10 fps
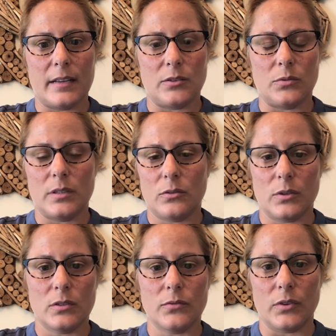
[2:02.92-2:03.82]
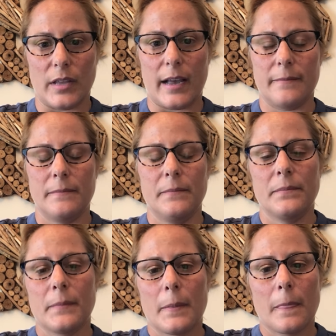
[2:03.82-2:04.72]
as a resource for that.
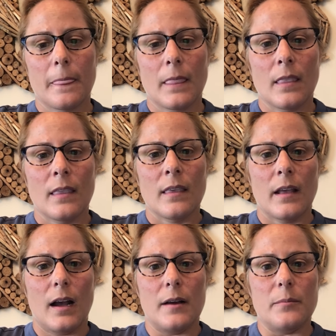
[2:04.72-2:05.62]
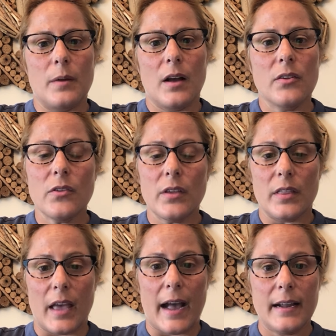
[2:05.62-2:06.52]
Um, other
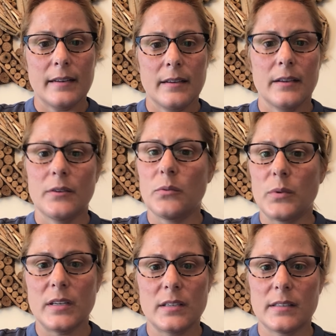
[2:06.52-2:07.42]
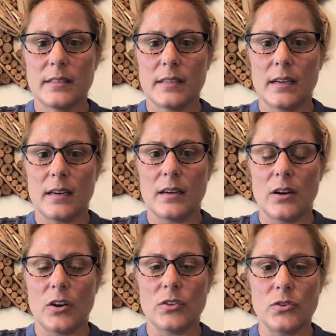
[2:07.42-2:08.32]
than that, we just
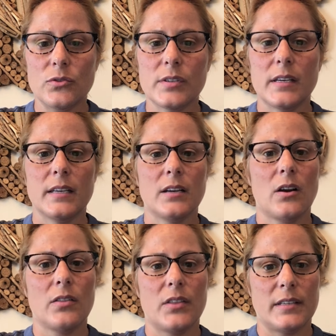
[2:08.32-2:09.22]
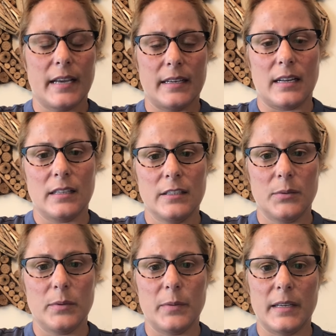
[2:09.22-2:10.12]
are using the
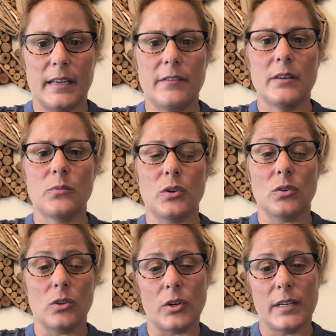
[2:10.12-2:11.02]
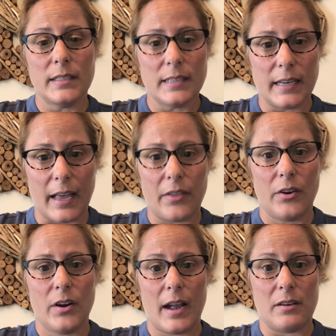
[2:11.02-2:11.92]
technology we've been given. We're learning
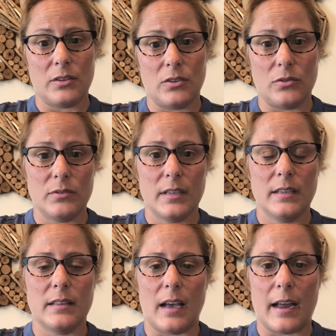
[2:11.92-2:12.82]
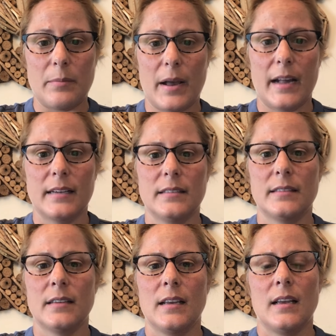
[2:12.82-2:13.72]
together how to use it, the
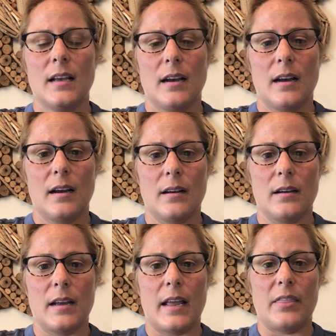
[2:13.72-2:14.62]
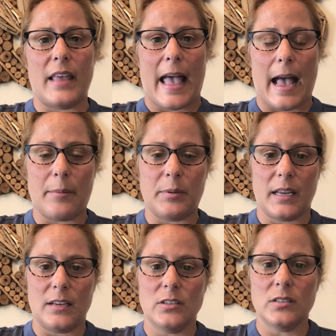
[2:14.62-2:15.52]
iPads, uh, and the
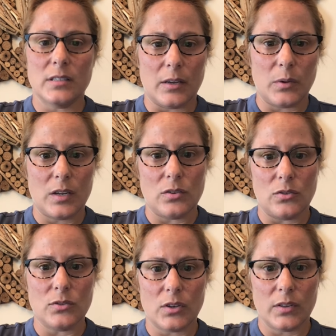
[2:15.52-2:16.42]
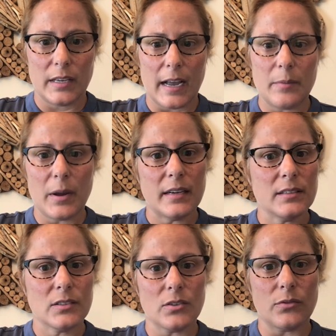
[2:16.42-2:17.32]
applications that we can use on the
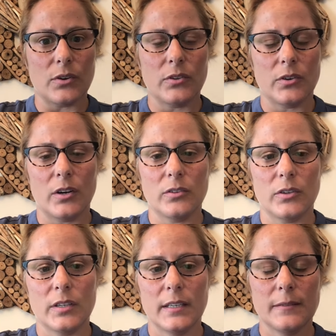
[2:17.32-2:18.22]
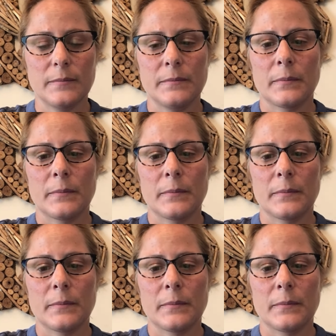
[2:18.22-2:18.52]
iPads to further our learning.